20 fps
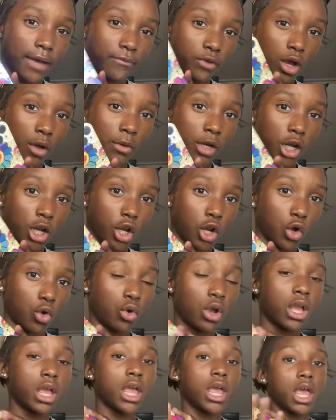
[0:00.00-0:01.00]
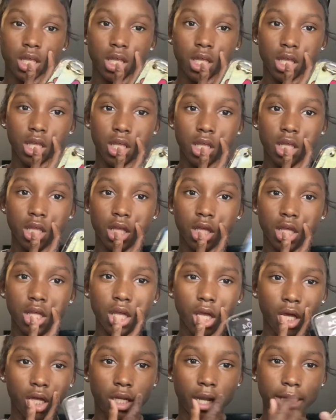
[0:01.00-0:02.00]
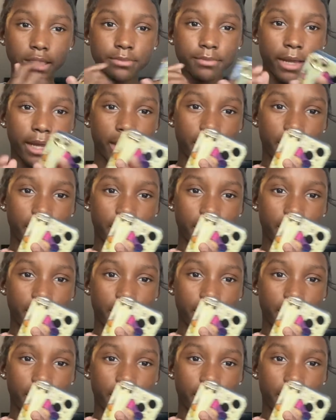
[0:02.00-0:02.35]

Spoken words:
if y'all want to know. Yeah, that's my